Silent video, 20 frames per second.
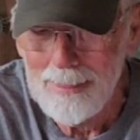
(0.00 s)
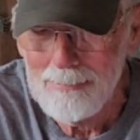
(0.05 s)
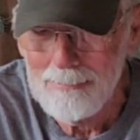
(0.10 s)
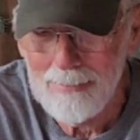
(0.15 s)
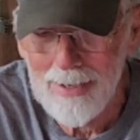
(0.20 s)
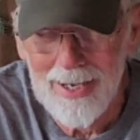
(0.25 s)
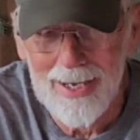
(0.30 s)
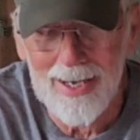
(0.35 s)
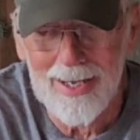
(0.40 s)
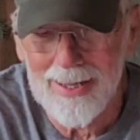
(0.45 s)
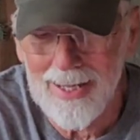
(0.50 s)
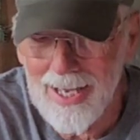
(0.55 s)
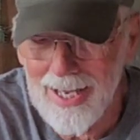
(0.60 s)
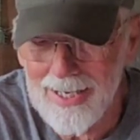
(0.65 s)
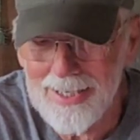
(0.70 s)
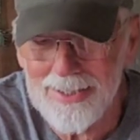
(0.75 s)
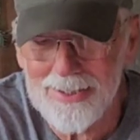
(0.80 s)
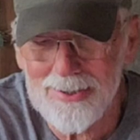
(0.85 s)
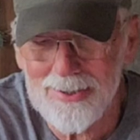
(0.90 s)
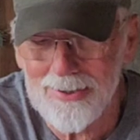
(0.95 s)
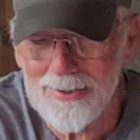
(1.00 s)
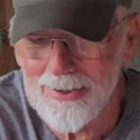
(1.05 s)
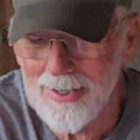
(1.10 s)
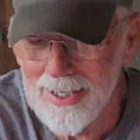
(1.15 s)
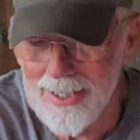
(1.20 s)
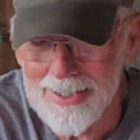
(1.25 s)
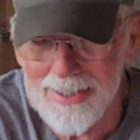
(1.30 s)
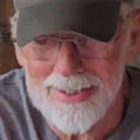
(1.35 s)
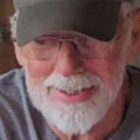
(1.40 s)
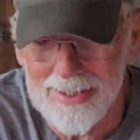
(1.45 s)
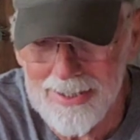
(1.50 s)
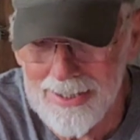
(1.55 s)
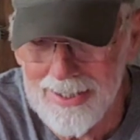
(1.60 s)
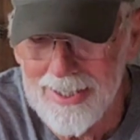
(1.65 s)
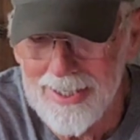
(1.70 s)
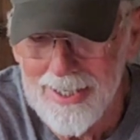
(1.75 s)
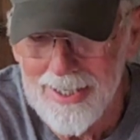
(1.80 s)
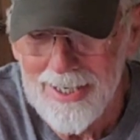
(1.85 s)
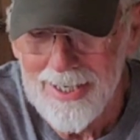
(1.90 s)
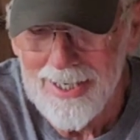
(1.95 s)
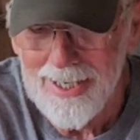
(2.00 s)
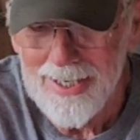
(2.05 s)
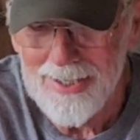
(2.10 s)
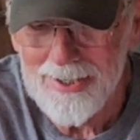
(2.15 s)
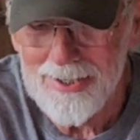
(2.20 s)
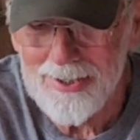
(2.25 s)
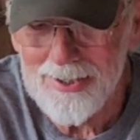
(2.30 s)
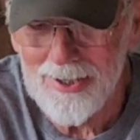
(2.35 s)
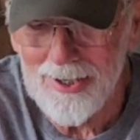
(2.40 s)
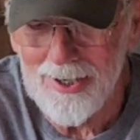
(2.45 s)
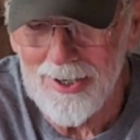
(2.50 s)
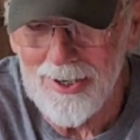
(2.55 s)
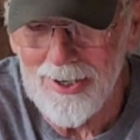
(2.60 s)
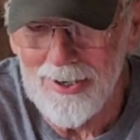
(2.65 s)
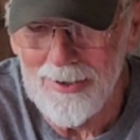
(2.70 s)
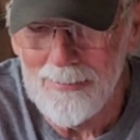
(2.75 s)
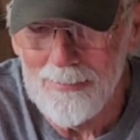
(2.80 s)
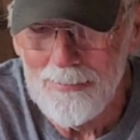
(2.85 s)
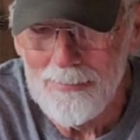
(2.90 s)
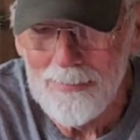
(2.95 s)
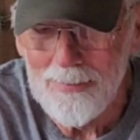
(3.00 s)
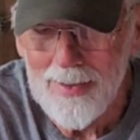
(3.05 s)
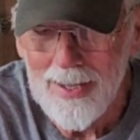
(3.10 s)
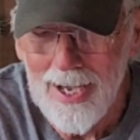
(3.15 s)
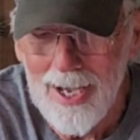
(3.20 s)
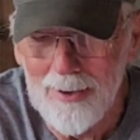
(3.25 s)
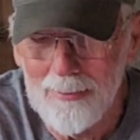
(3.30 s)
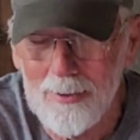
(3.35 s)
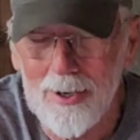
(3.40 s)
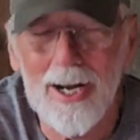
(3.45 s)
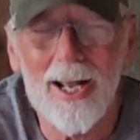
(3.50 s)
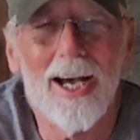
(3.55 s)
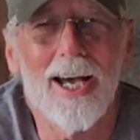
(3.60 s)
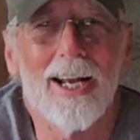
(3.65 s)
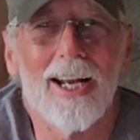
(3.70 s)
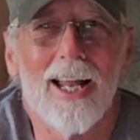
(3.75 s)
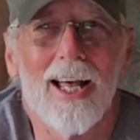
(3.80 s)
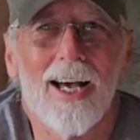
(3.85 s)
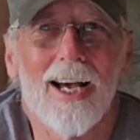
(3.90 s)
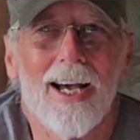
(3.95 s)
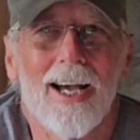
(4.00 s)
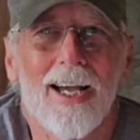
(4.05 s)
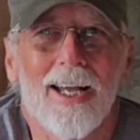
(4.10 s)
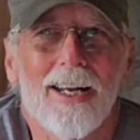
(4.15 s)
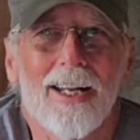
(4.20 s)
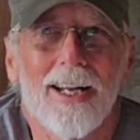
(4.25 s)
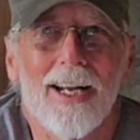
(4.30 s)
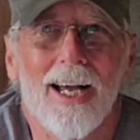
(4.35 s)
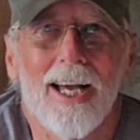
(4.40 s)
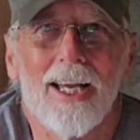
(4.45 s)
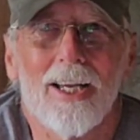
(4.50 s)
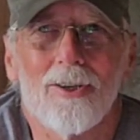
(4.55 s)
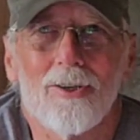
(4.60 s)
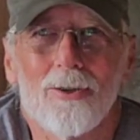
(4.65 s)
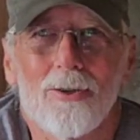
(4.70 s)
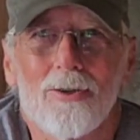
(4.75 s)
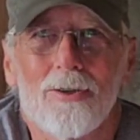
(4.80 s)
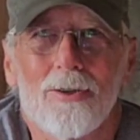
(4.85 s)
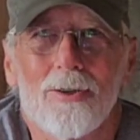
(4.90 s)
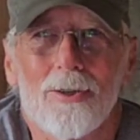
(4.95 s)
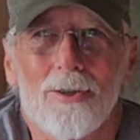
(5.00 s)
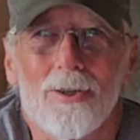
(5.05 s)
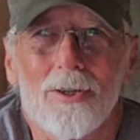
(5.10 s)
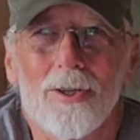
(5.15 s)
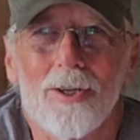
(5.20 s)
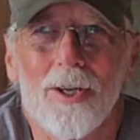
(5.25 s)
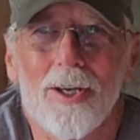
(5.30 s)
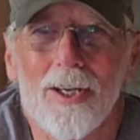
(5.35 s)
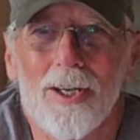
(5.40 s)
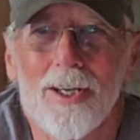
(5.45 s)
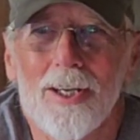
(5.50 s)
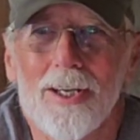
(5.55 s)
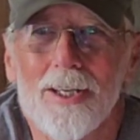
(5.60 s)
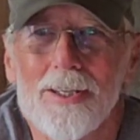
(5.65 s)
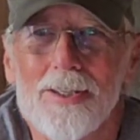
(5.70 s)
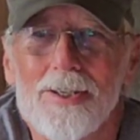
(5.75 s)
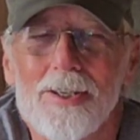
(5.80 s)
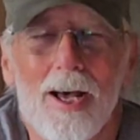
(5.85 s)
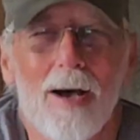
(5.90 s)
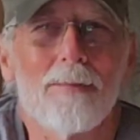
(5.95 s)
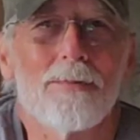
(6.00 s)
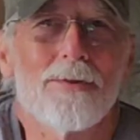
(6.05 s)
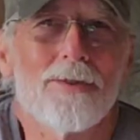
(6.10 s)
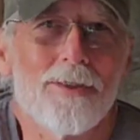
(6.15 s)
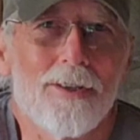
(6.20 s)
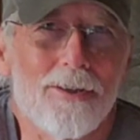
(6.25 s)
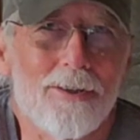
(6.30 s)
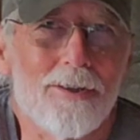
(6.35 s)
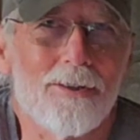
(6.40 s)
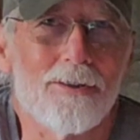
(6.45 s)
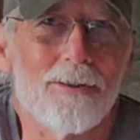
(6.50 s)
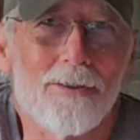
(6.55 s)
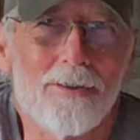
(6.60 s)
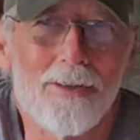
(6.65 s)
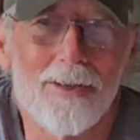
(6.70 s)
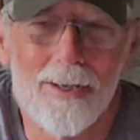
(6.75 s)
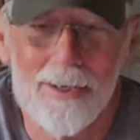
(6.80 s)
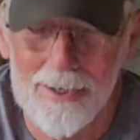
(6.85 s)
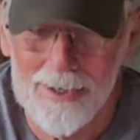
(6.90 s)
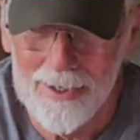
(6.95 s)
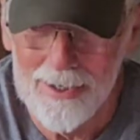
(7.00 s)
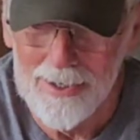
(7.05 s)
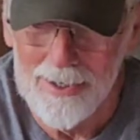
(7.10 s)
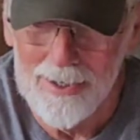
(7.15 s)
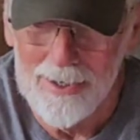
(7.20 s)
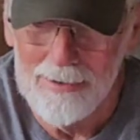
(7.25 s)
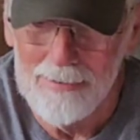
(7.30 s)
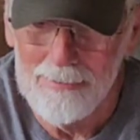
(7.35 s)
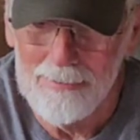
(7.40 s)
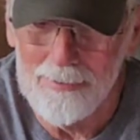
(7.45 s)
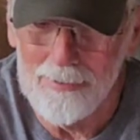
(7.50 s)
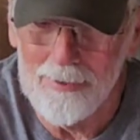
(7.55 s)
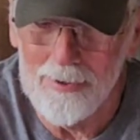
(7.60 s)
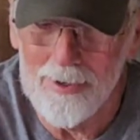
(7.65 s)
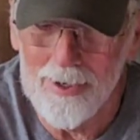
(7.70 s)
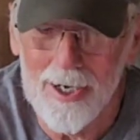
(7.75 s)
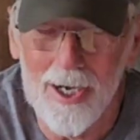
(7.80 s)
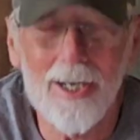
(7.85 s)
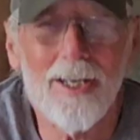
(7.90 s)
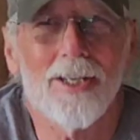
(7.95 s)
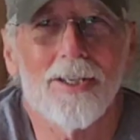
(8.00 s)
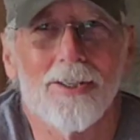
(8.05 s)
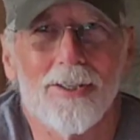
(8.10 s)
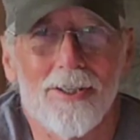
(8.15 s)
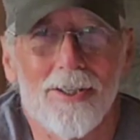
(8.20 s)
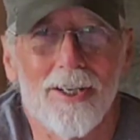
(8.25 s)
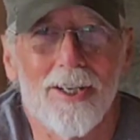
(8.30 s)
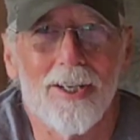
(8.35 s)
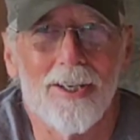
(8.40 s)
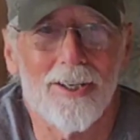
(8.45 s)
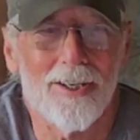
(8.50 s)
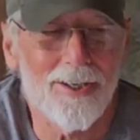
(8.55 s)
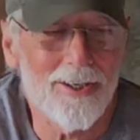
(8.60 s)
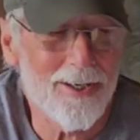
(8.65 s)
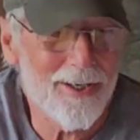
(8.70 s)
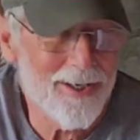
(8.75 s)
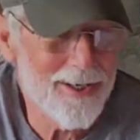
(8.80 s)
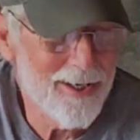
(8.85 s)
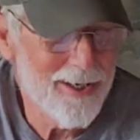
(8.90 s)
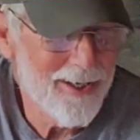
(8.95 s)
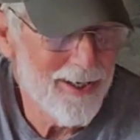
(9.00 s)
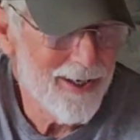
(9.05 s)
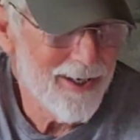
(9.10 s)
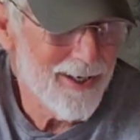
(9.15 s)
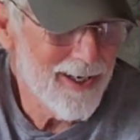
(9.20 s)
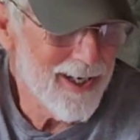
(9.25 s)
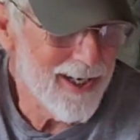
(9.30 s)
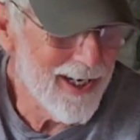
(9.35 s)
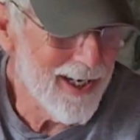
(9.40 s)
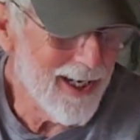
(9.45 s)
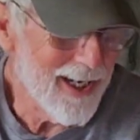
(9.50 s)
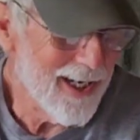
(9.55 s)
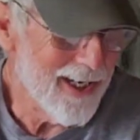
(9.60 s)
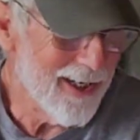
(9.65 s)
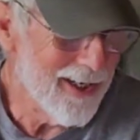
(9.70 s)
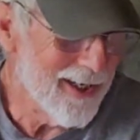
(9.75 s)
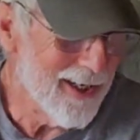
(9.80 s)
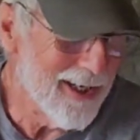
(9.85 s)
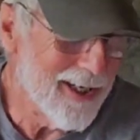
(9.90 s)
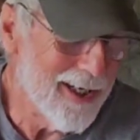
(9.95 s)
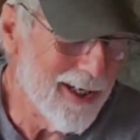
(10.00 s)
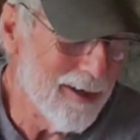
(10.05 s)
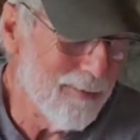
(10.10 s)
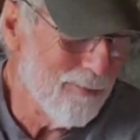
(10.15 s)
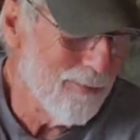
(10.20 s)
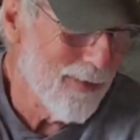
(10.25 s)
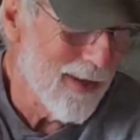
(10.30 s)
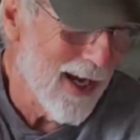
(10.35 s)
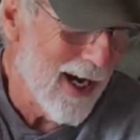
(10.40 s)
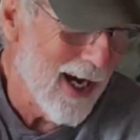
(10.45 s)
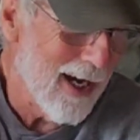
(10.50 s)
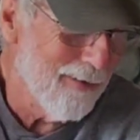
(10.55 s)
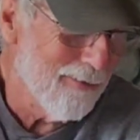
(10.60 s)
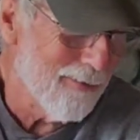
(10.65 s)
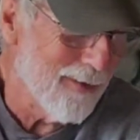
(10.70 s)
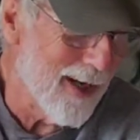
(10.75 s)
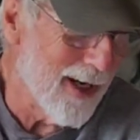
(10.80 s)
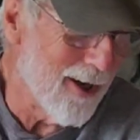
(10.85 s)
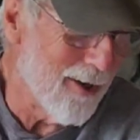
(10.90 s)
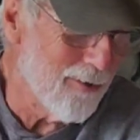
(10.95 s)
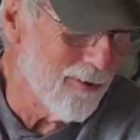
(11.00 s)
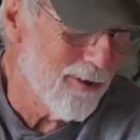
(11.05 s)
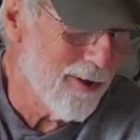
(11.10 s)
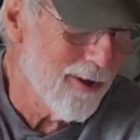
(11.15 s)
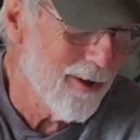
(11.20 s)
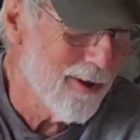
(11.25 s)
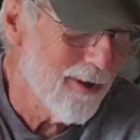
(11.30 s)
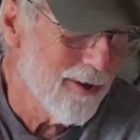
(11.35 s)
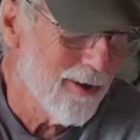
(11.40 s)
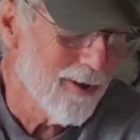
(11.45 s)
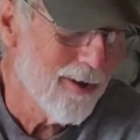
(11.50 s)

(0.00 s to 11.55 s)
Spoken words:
man, that is crazy. And so I went online and I Googled substitute for honey stinger, and I found